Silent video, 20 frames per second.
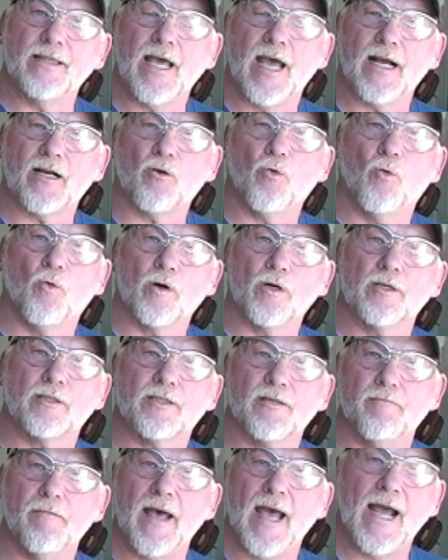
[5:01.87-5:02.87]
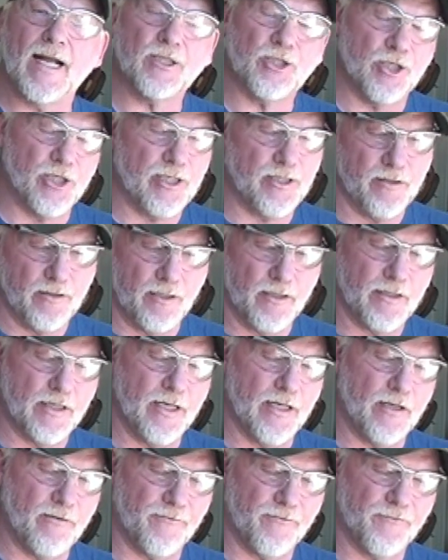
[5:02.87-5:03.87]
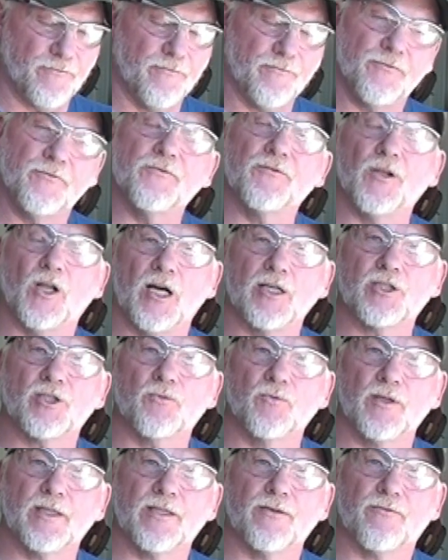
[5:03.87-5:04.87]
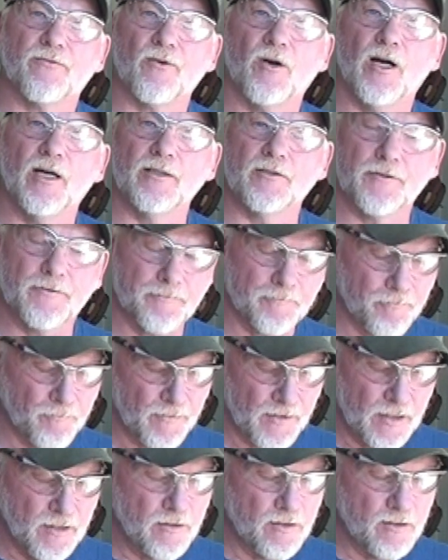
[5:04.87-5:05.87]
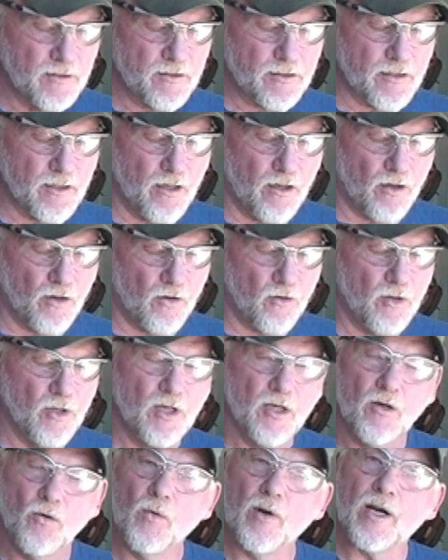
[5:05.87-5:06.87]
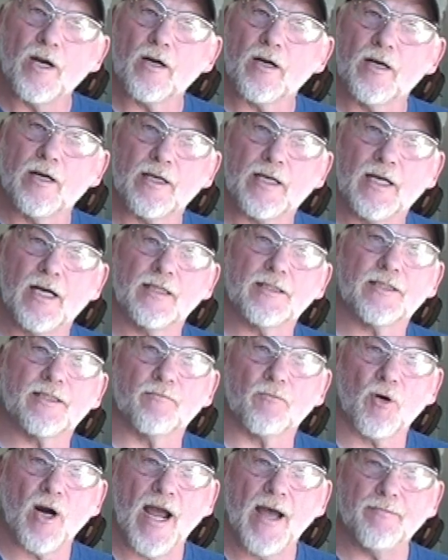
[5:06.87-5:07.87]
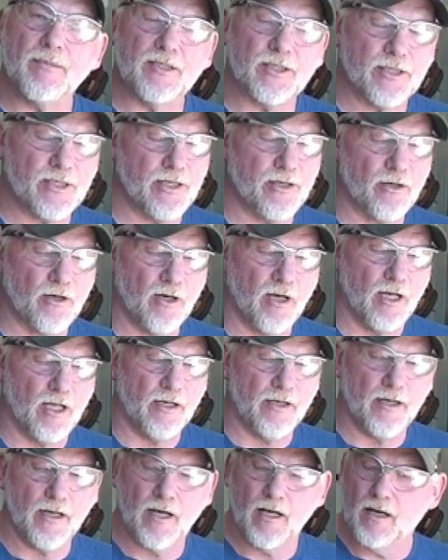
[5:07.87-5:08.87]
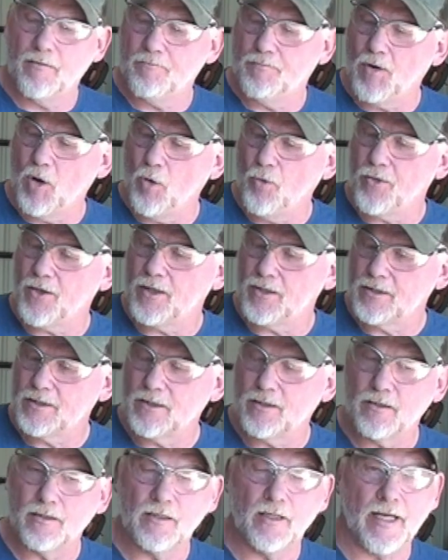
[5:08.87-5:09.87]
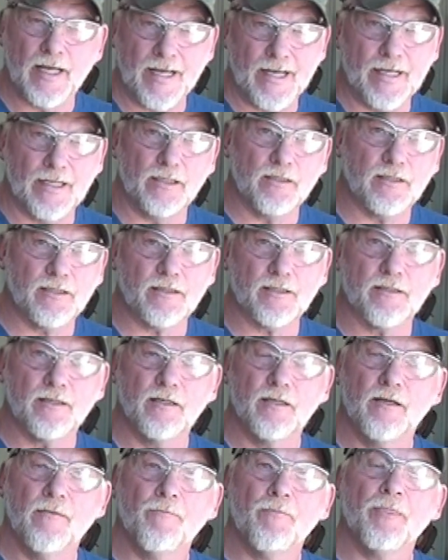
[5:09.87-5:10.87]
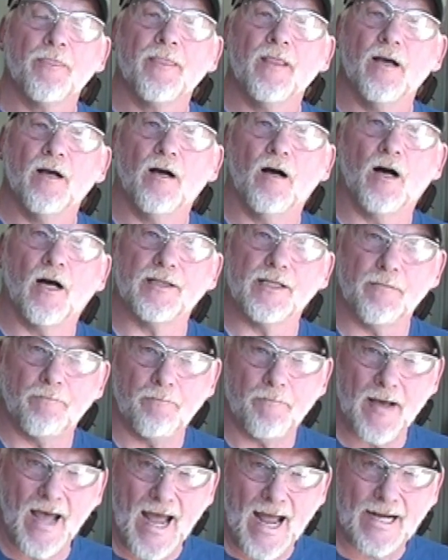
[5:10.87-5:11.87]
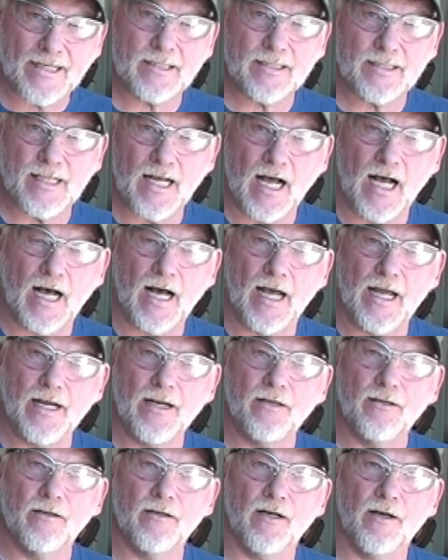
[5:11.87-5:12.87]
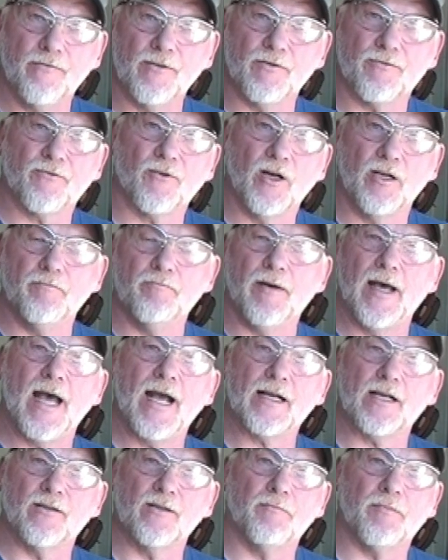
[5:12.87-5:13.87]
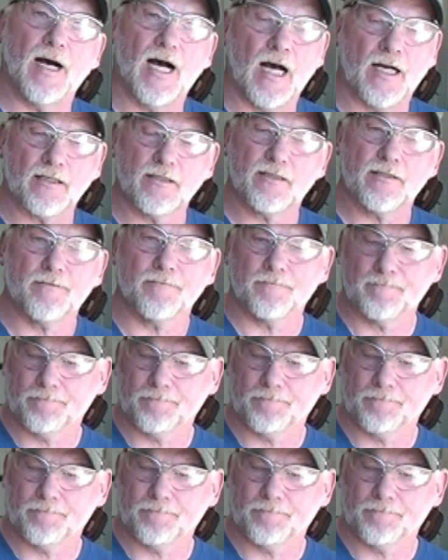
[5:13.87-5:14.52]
that corner to match it and get it flush with the front. So we are going to cut some rabbets here on both ends on the back side of the front and back of the box.